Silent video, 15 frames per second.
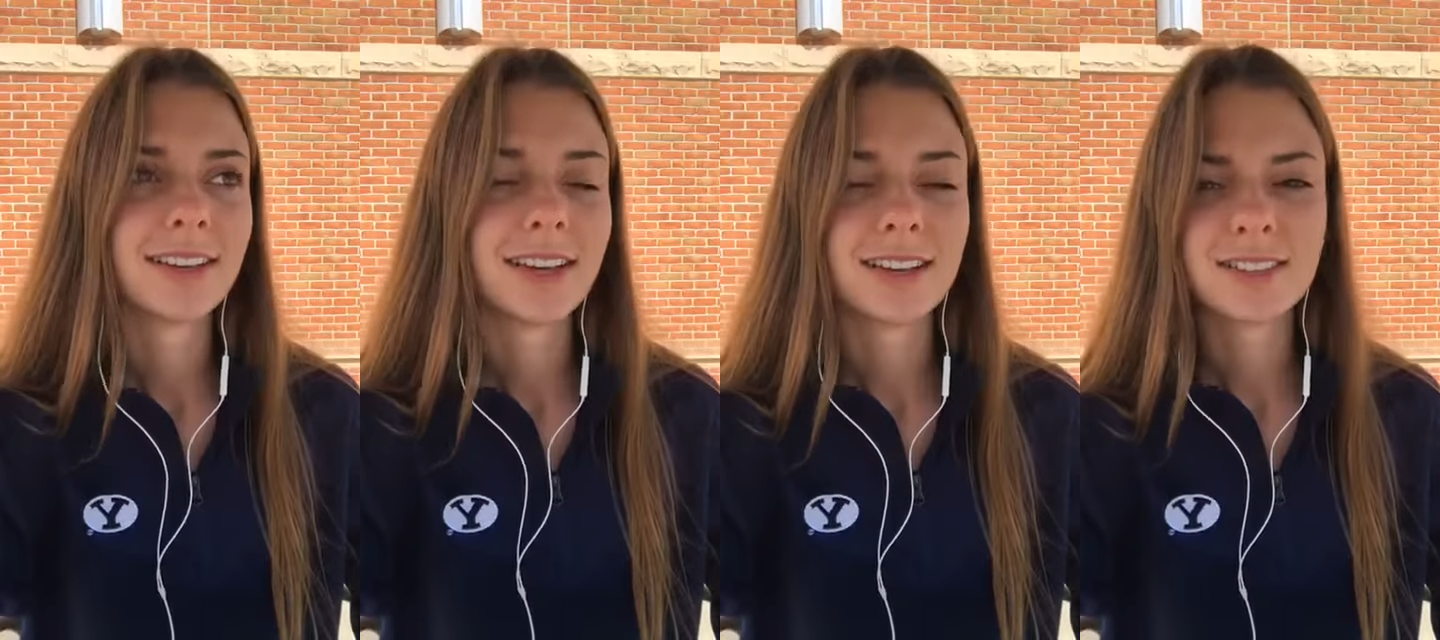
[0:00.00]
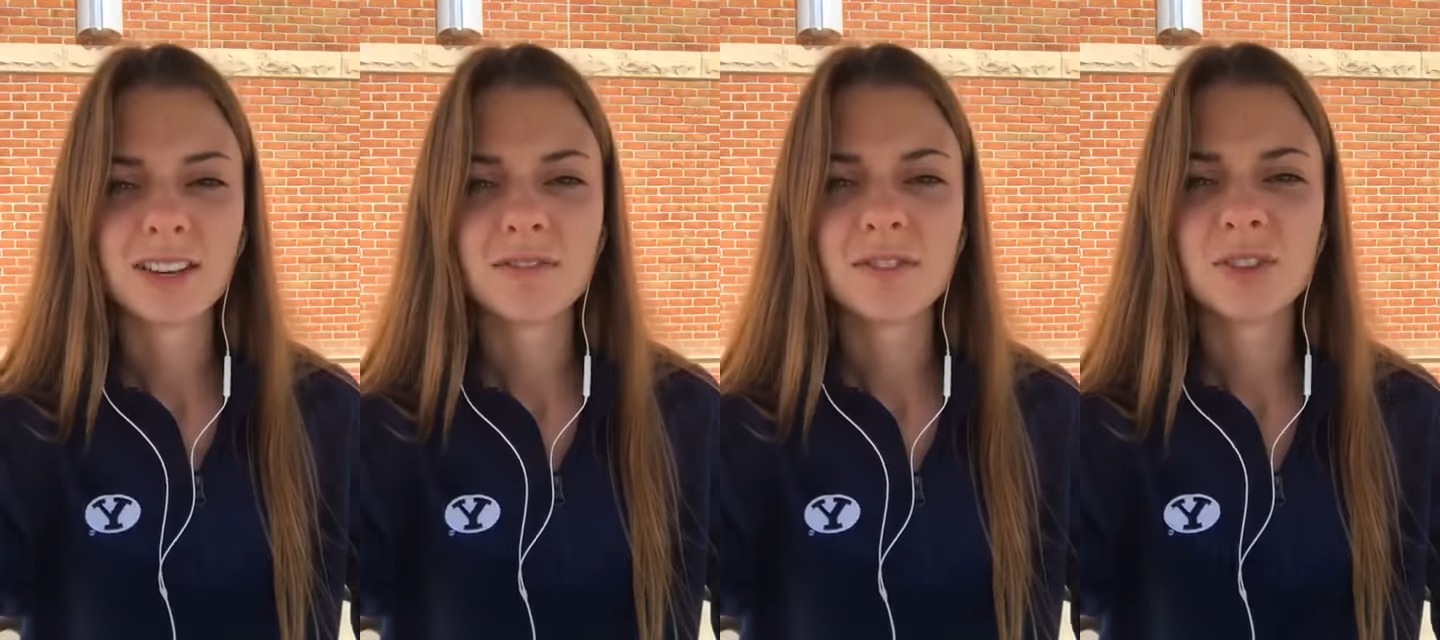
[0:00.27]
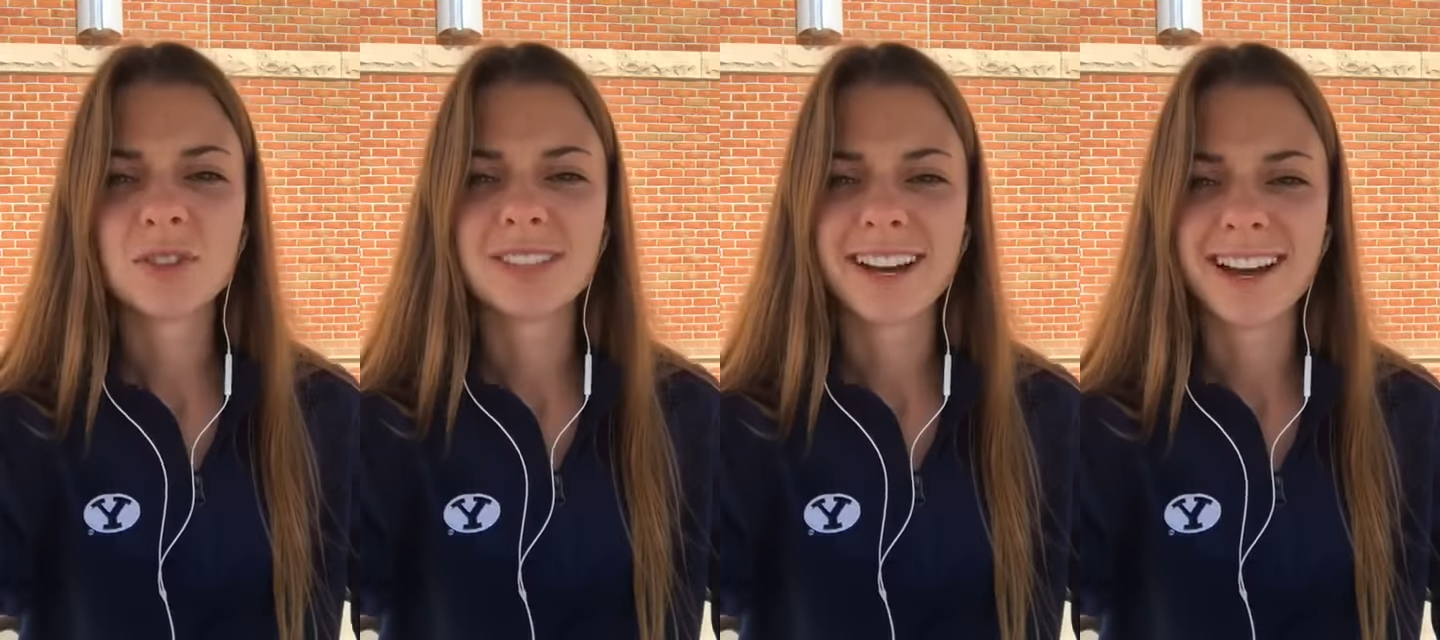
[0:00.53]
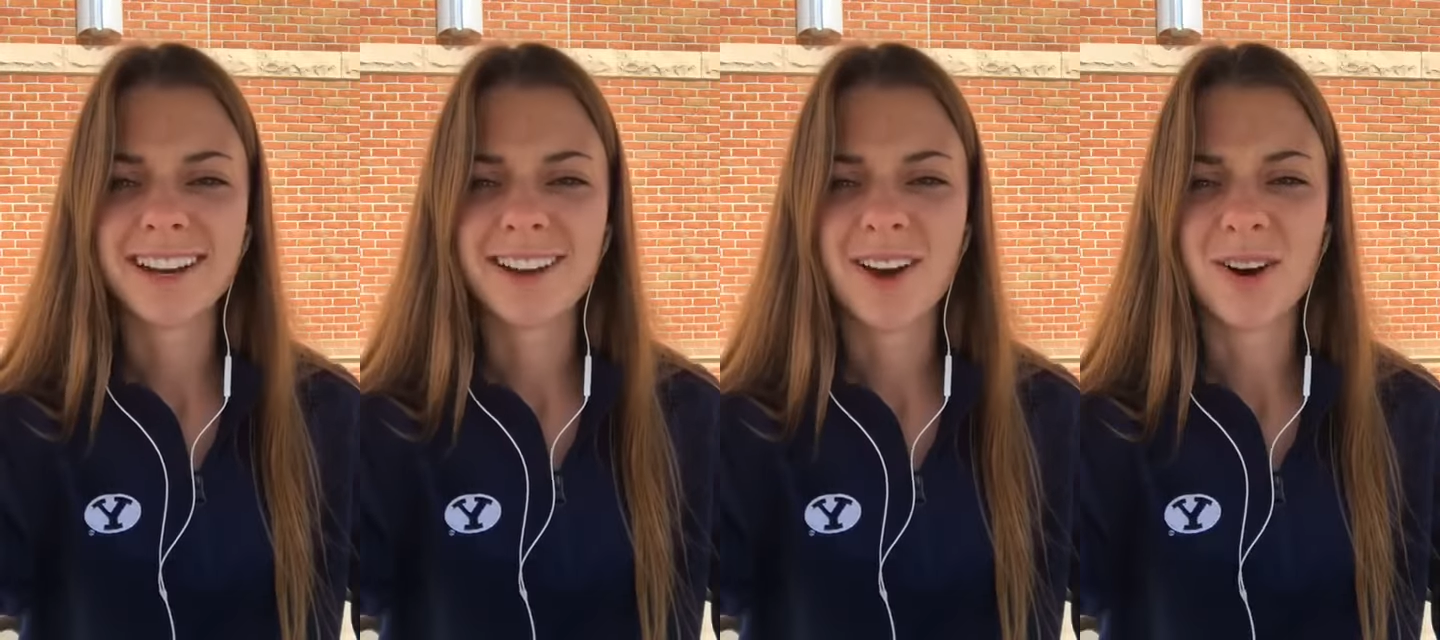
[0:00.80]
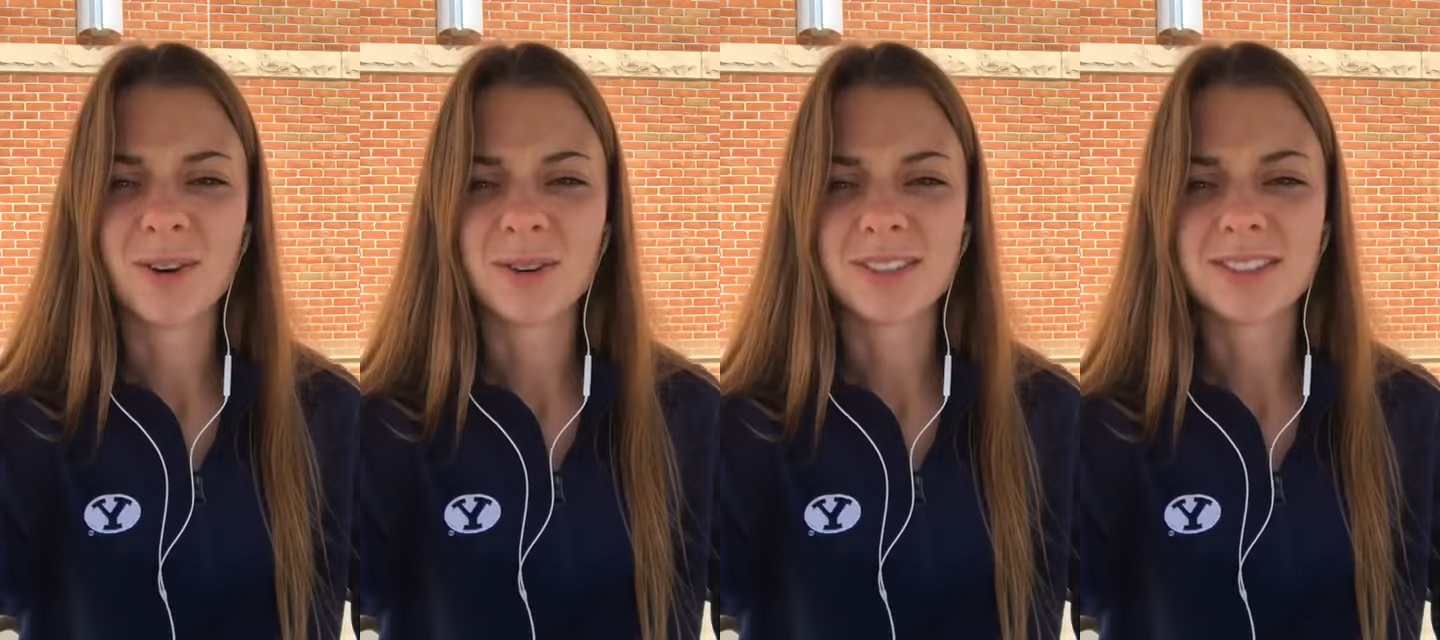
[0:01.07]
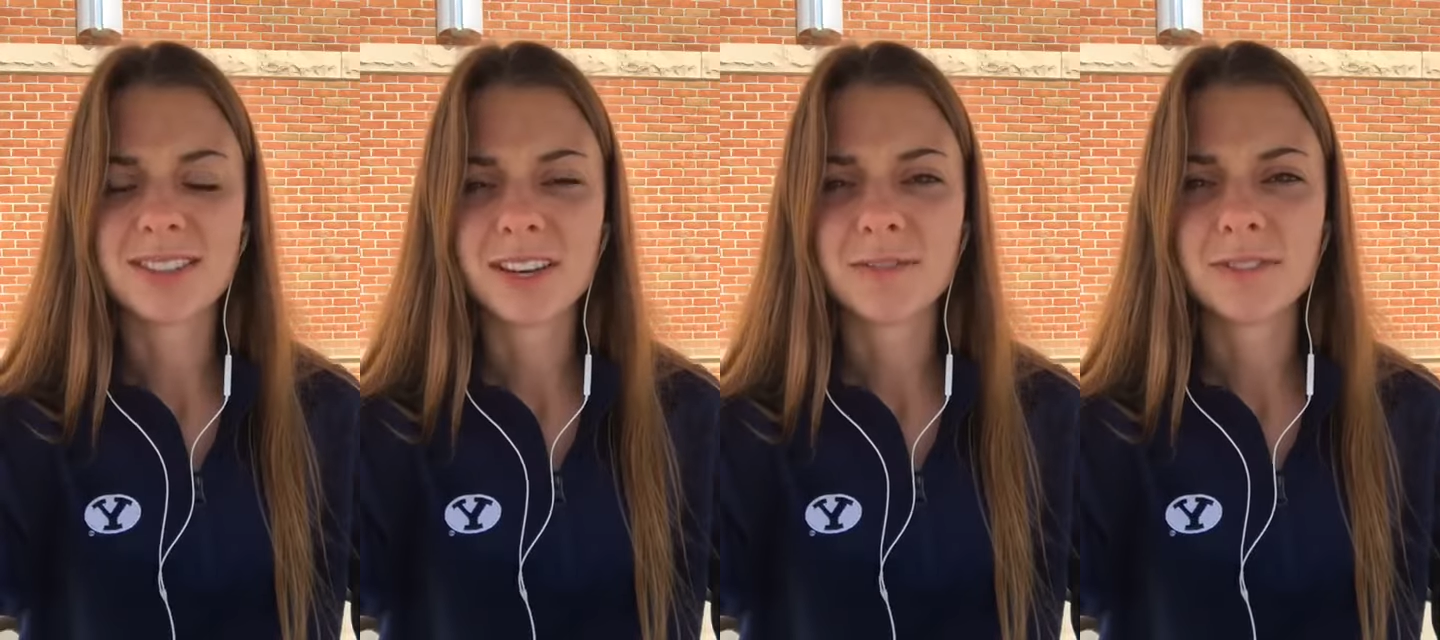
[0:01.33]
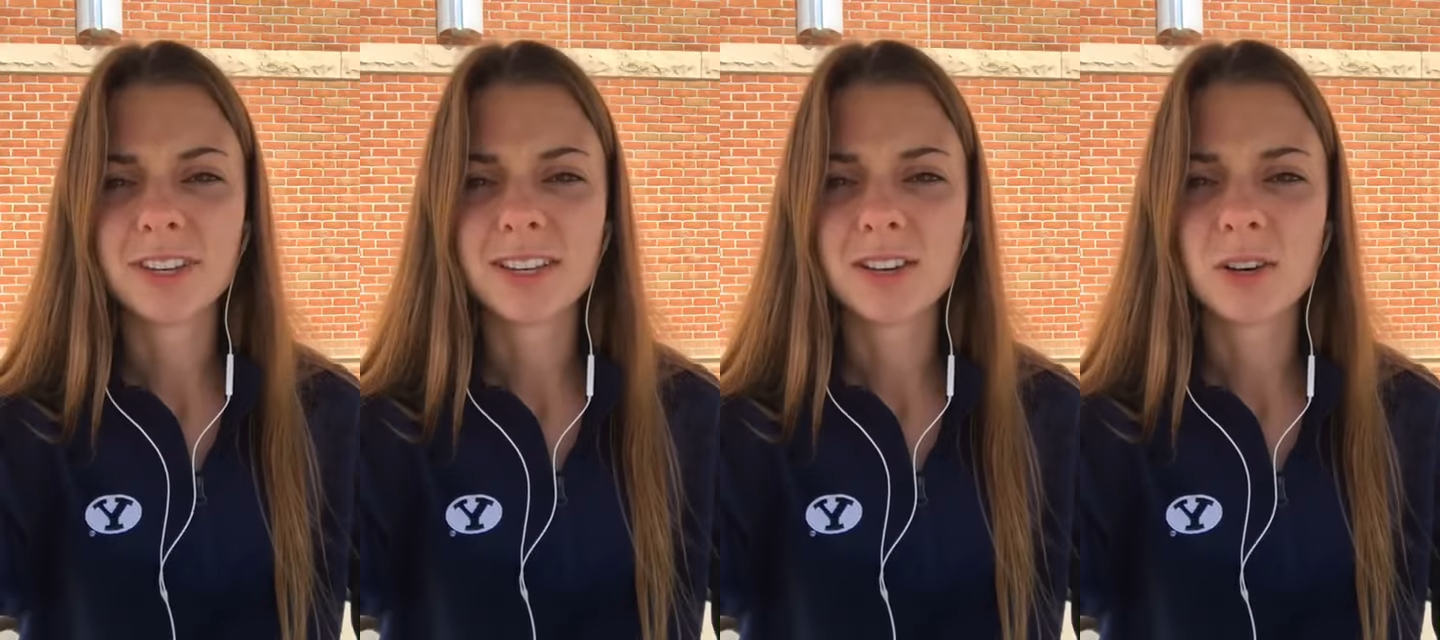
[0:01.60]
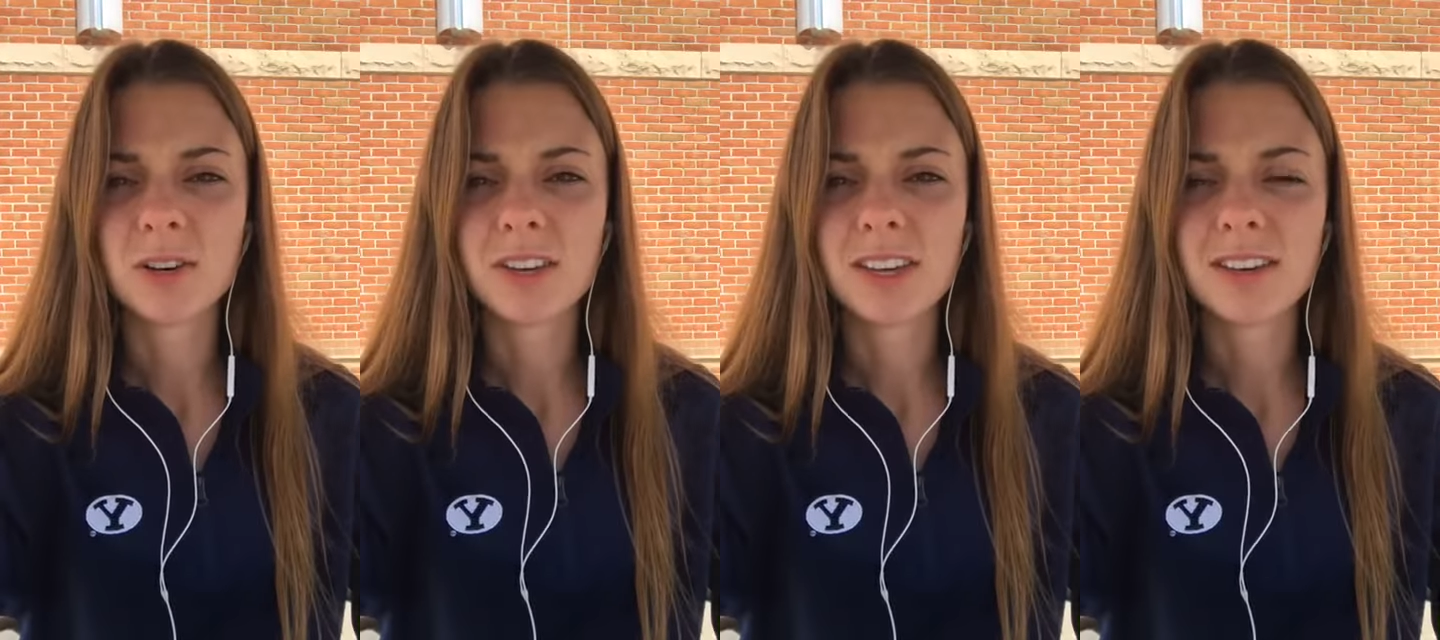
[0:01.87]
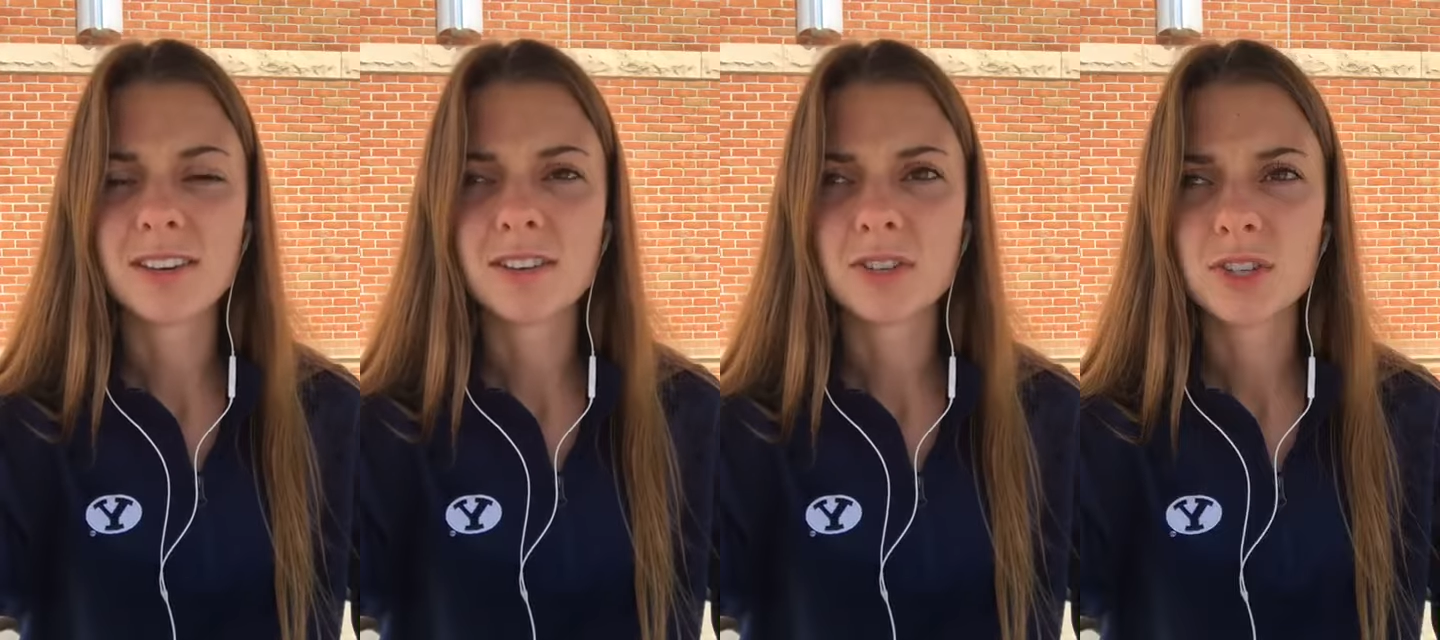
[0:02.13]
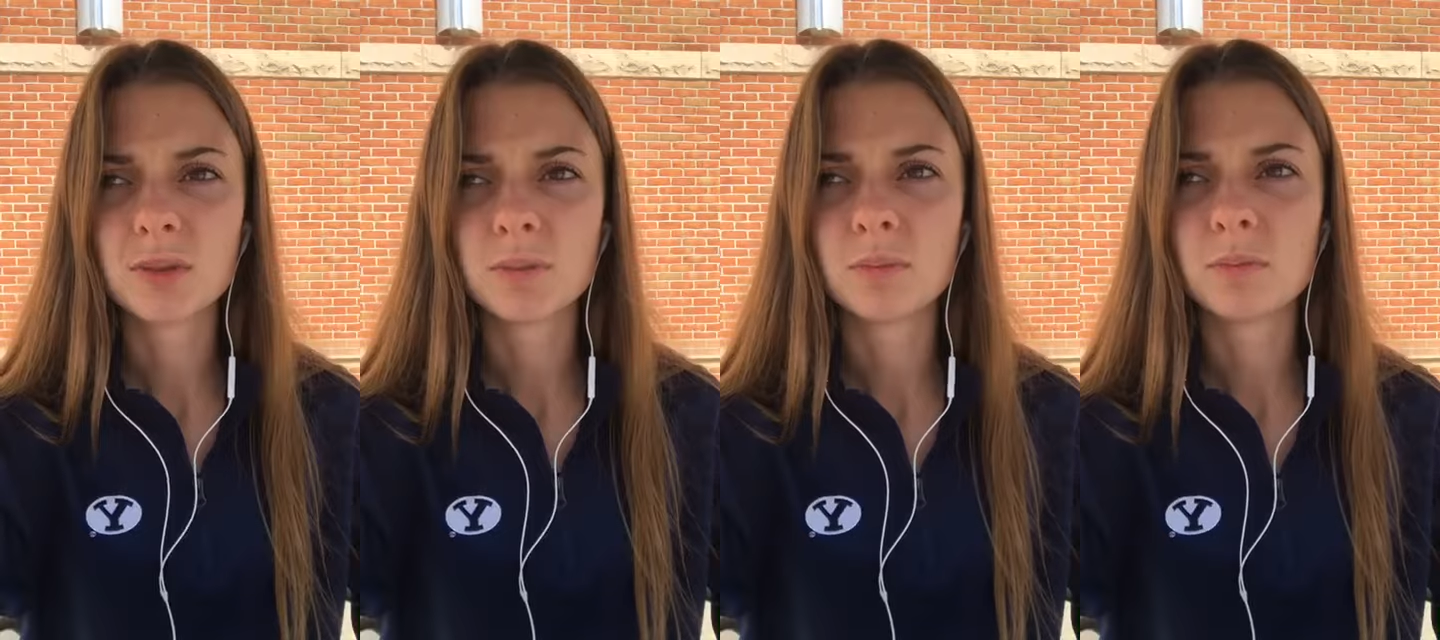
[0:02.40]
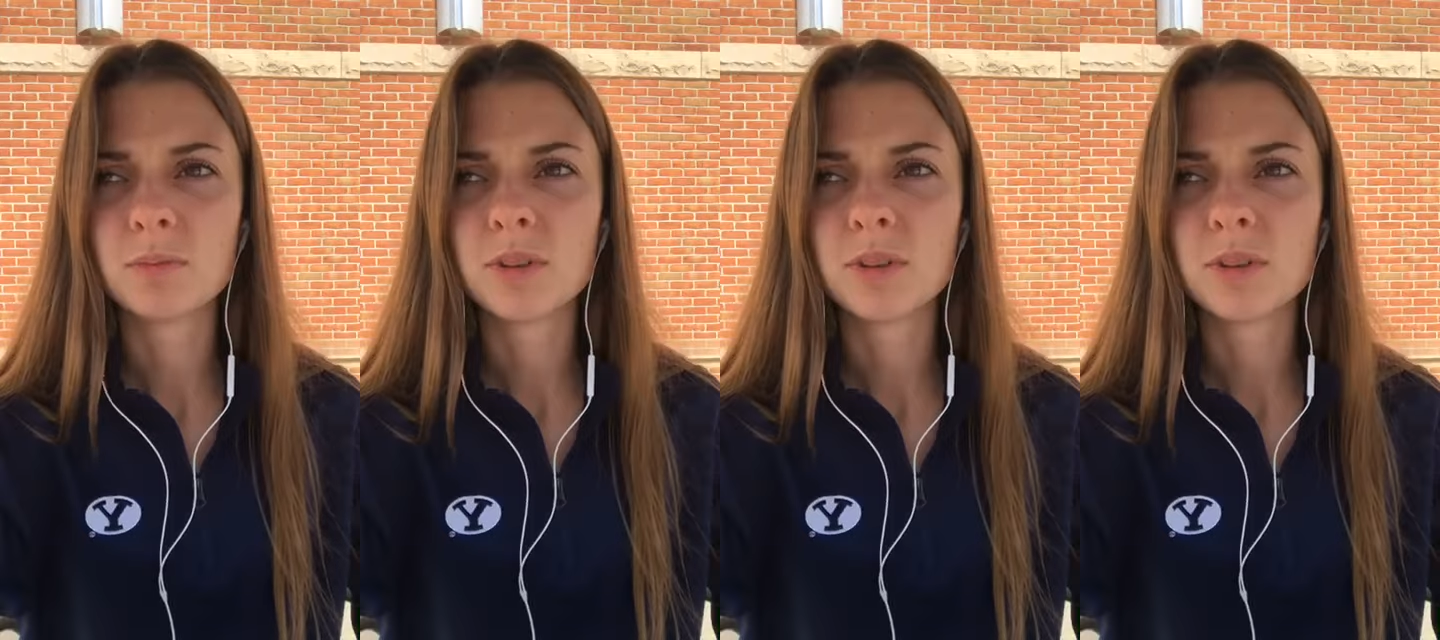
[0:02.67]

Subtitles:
It's confusing, I know, because I feel like cooking should